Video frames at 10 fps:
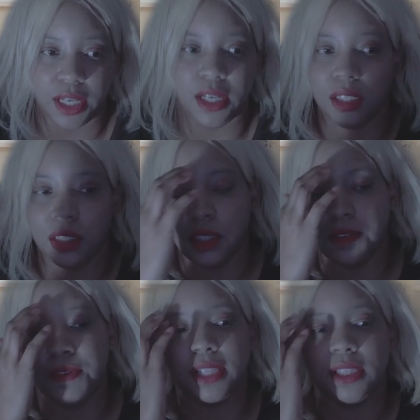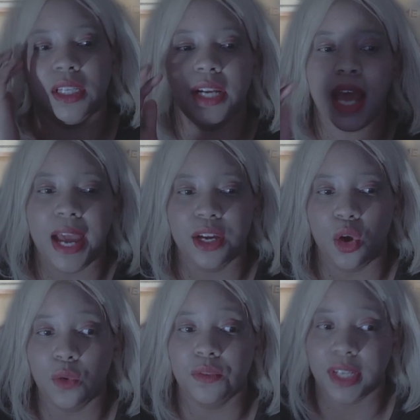And the fact that I
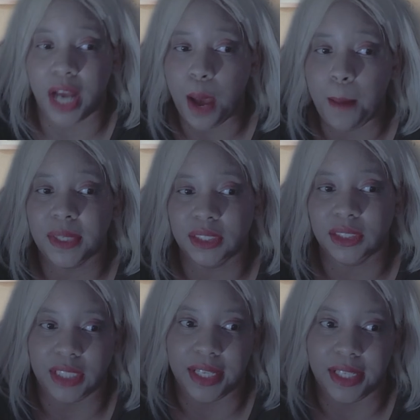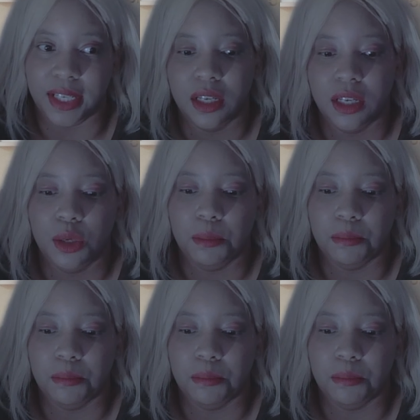overcompensated